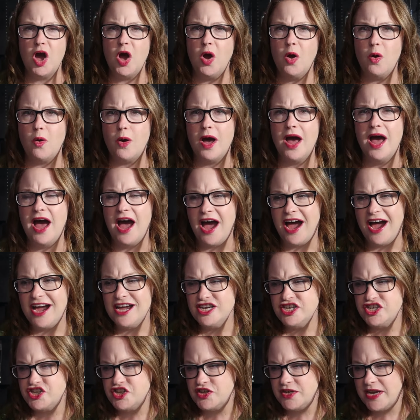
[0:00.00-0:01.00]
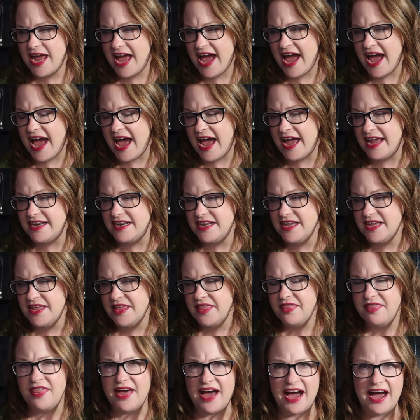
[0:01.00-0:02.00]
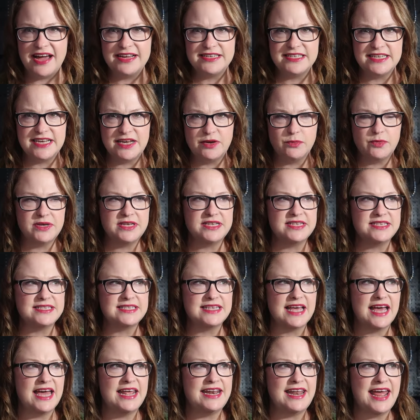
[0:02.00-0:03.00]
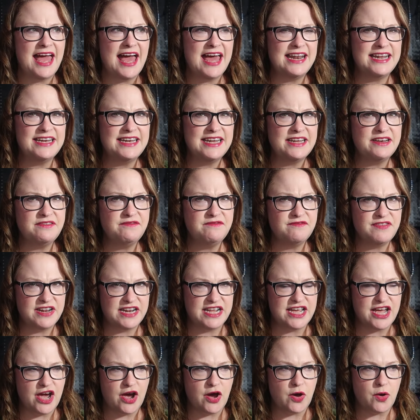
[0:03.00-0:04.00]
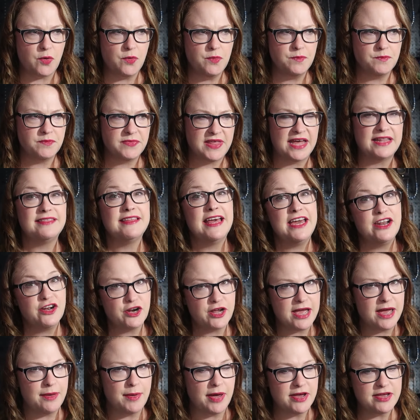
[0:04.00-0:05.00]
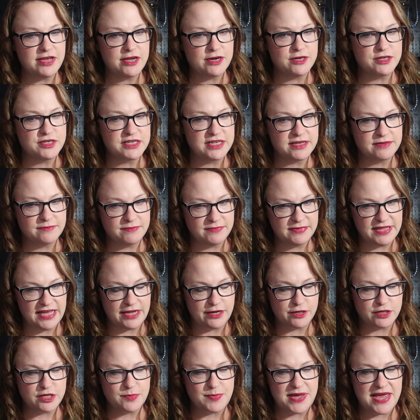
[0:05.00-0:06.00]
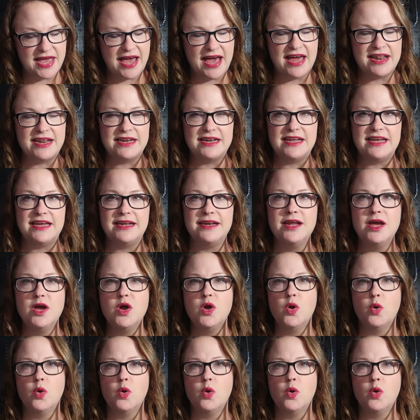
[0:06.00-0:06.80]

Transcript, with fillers: Oh, I should add that it was an edited video that later came out years later to be edited